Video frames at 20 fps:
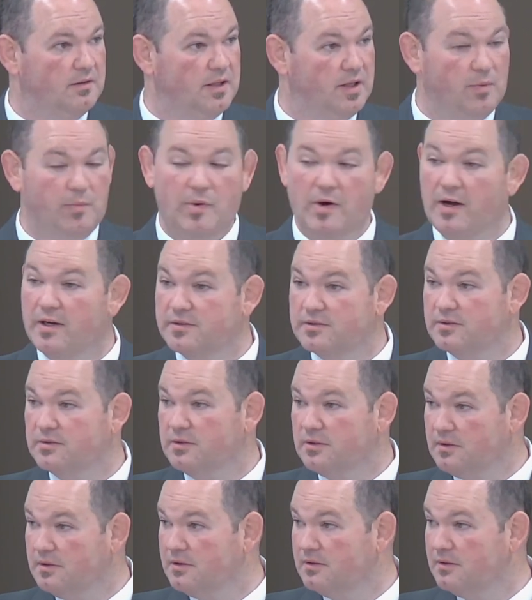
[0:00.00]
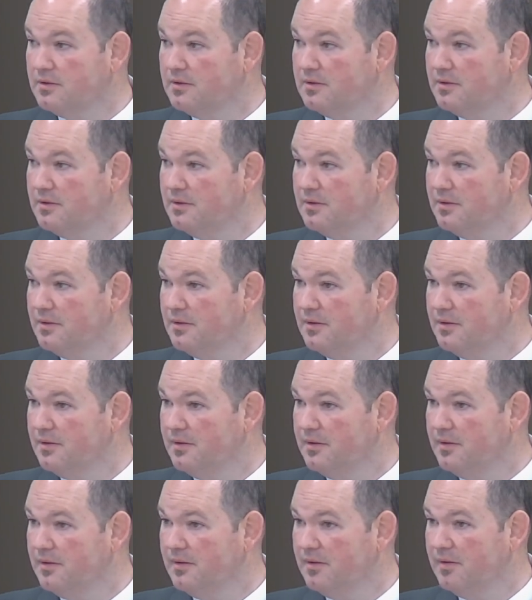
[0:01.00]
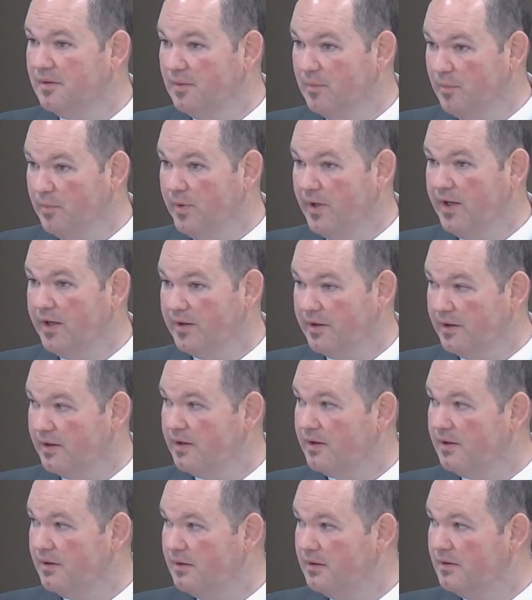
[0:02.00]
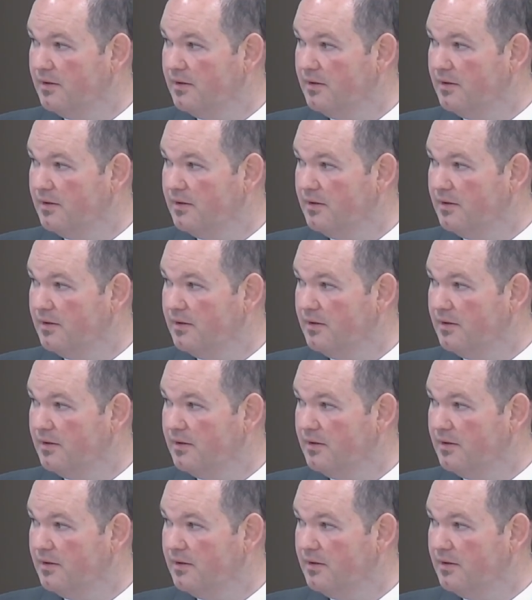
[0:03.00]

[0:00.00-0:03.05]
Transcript: The apostle Peter.